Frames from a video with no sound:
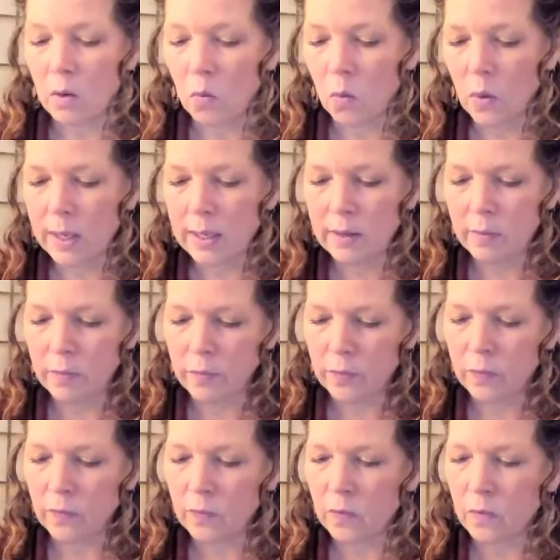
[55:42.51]
What
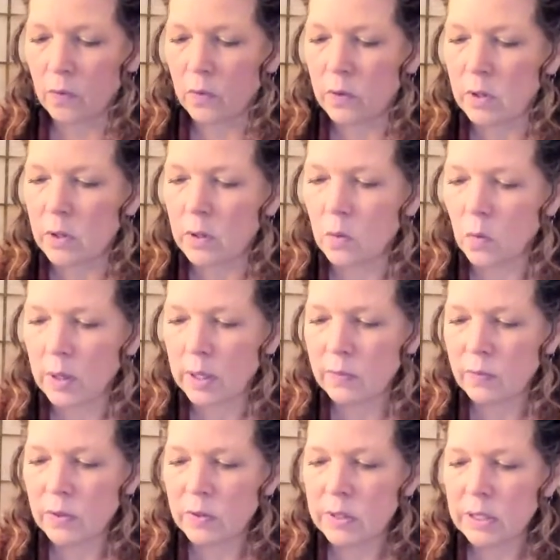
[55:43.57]
if
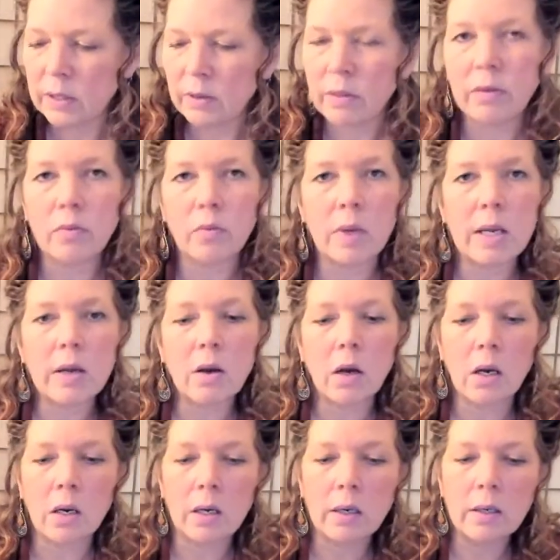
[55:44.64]
you did a
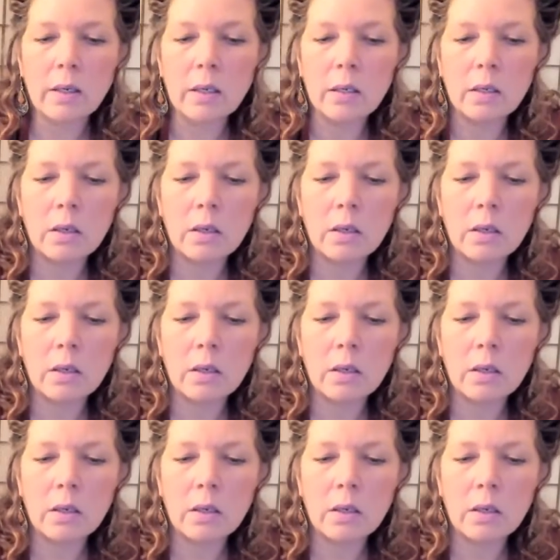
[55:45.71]
3-card